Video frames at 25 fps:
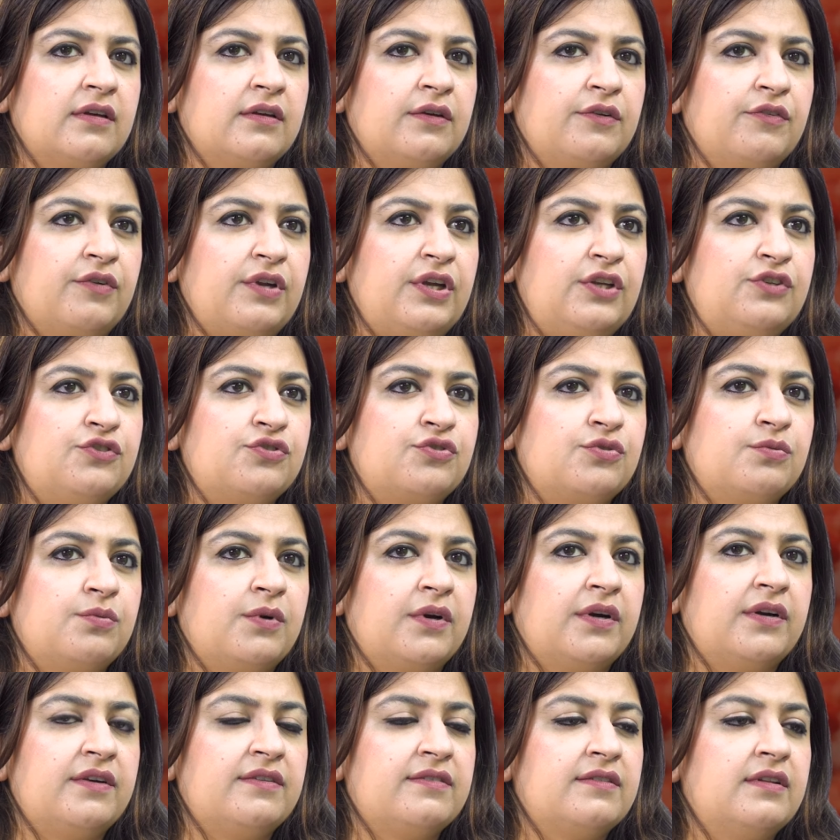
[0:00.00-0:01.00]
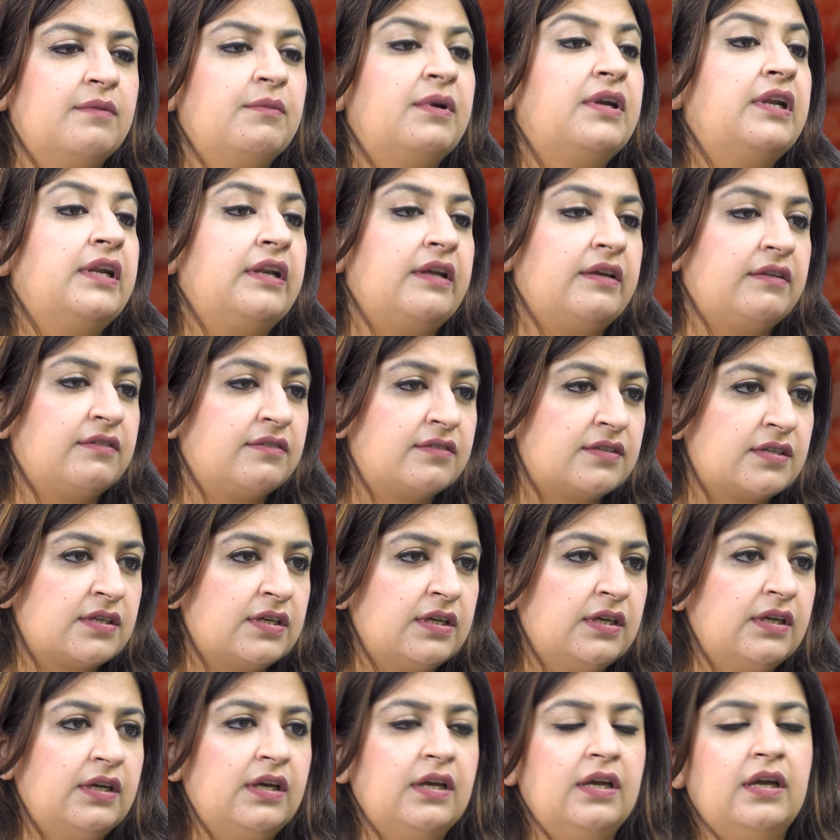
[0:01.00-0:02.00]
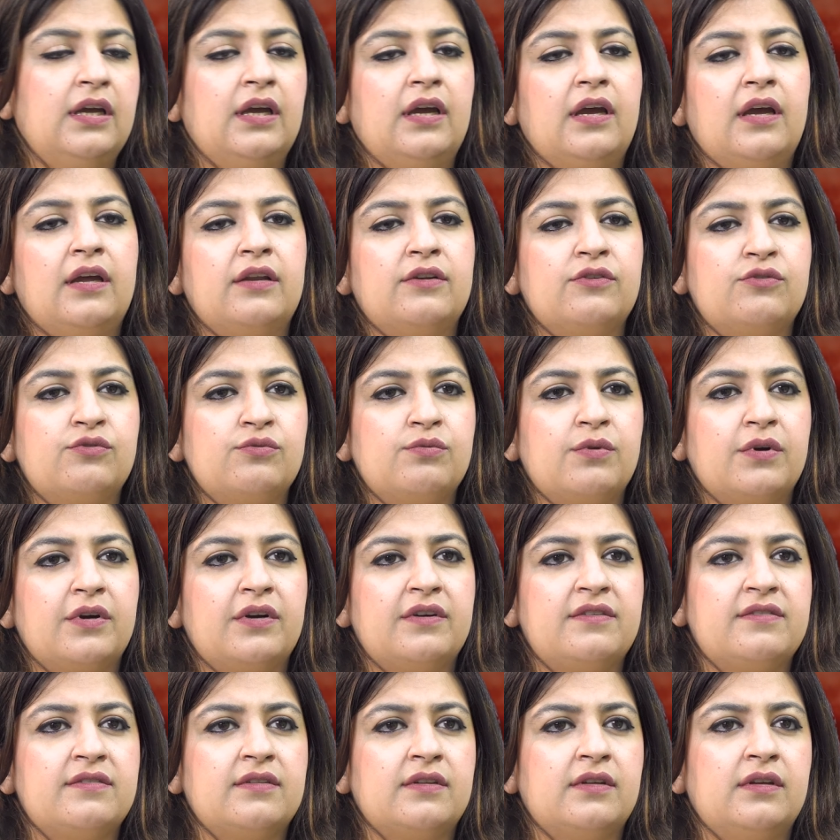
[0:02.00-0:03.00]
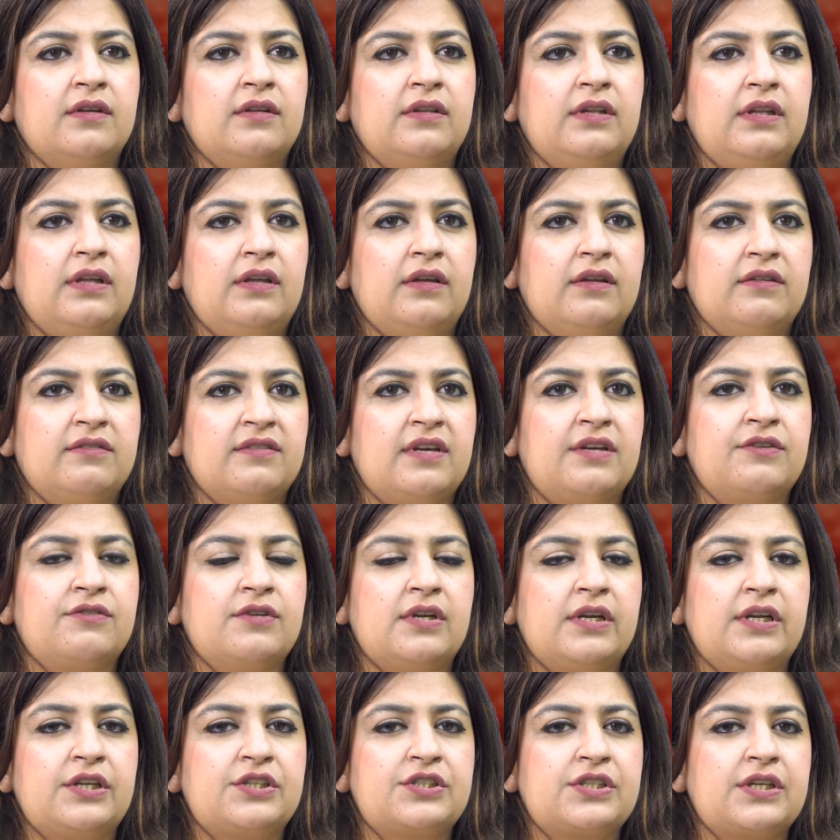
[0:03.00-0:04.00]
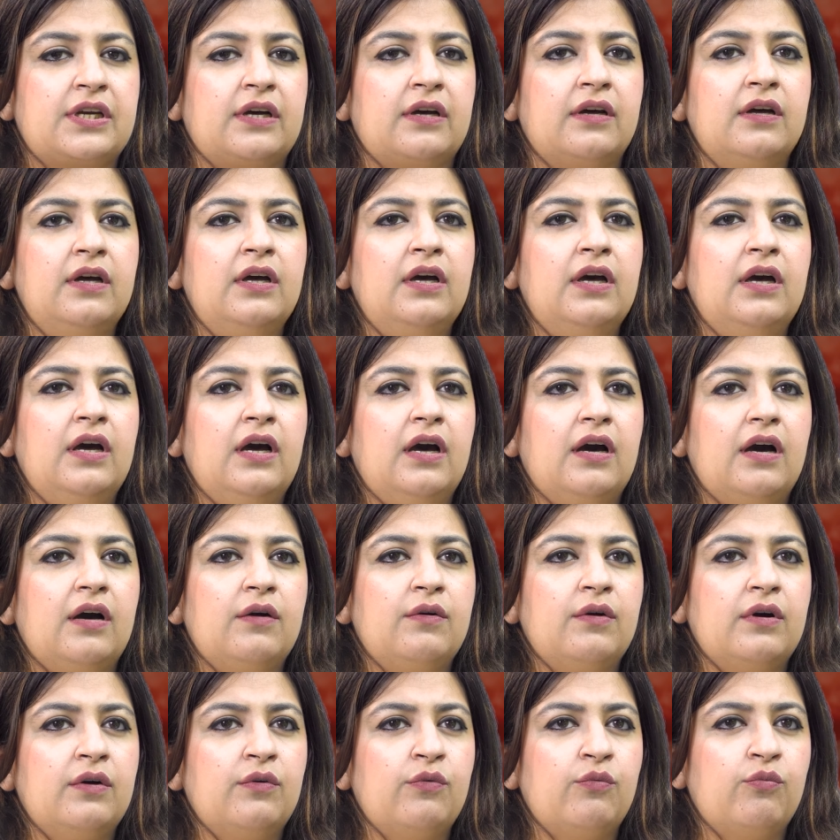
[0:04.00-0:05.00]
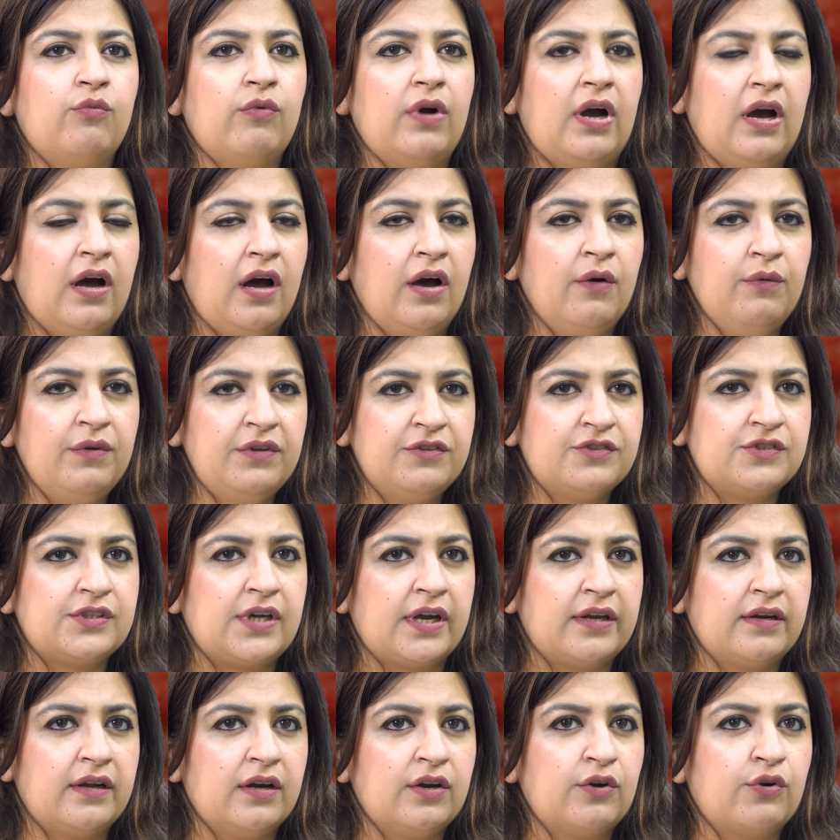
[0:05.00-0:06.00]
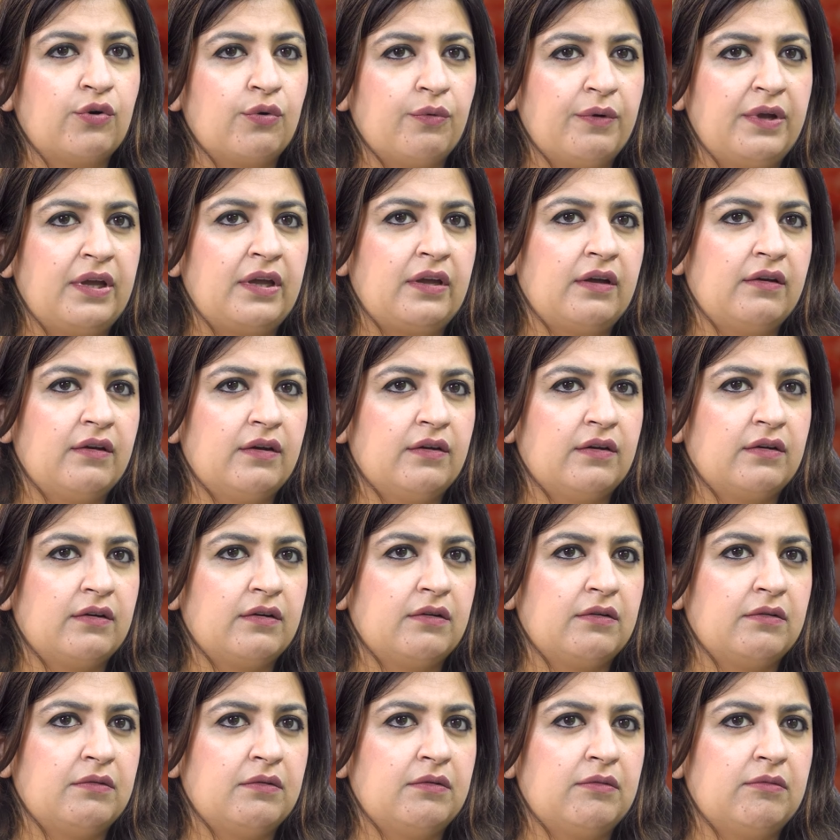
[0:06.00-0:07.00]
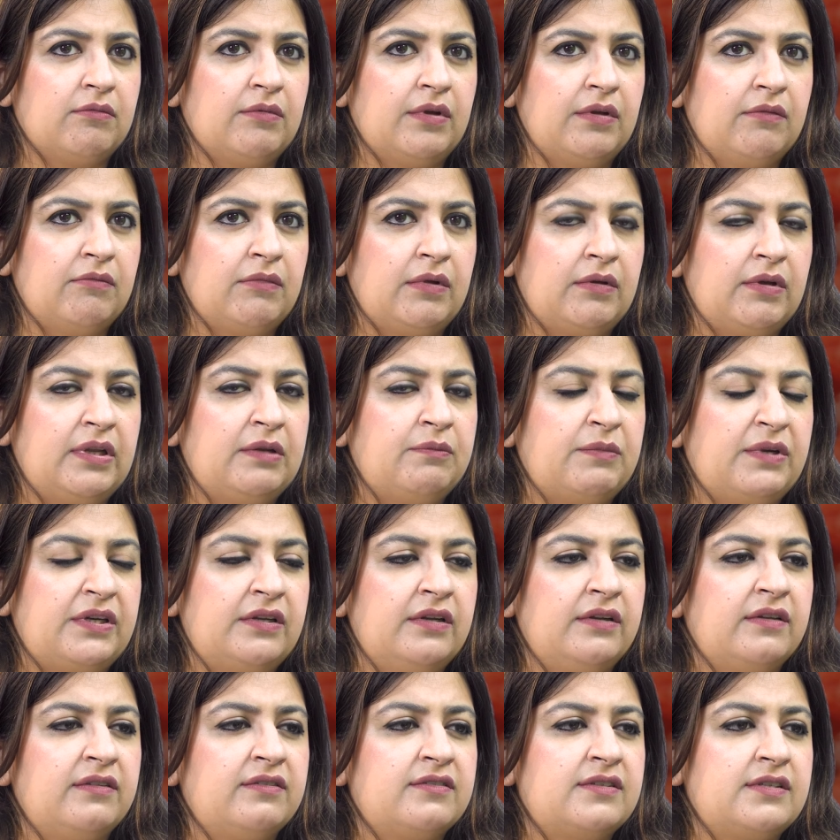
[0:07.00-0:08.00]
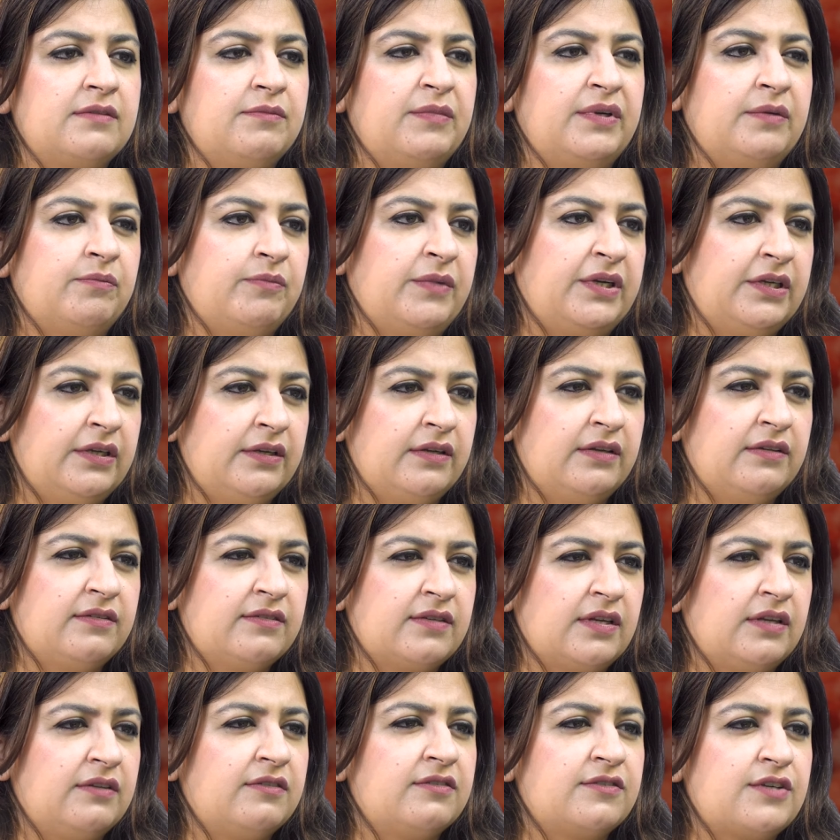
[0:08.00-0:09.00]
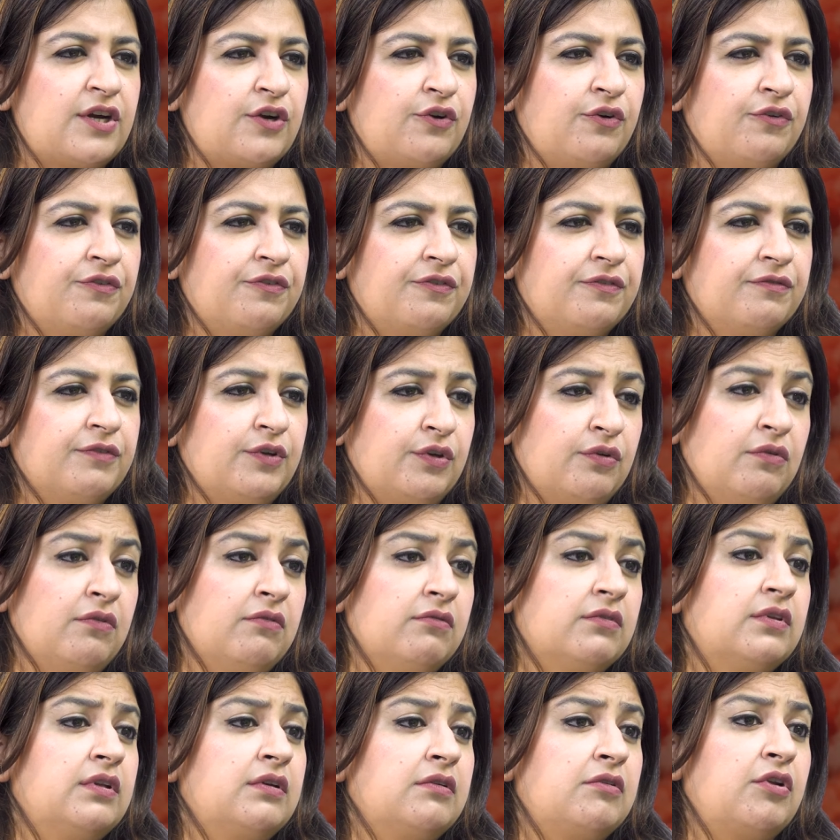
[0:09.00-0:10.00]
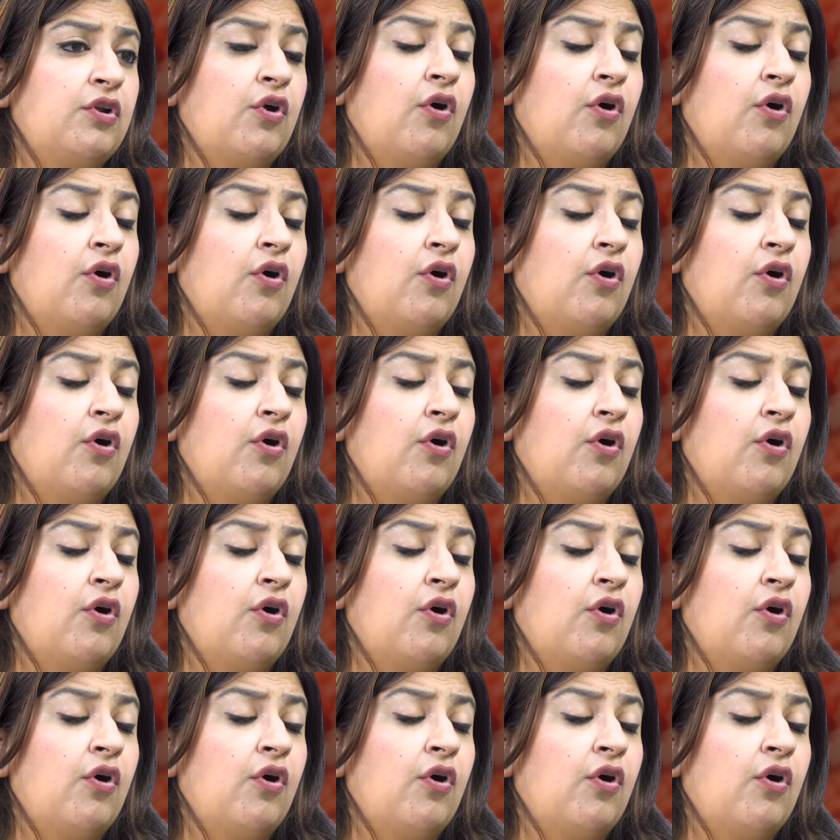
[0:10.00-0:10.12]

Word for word: uh, reach towards the Middle East and towards uh, the Central Asia? Uh, how is China growing uh, in Middle East in Middle East instead of you know the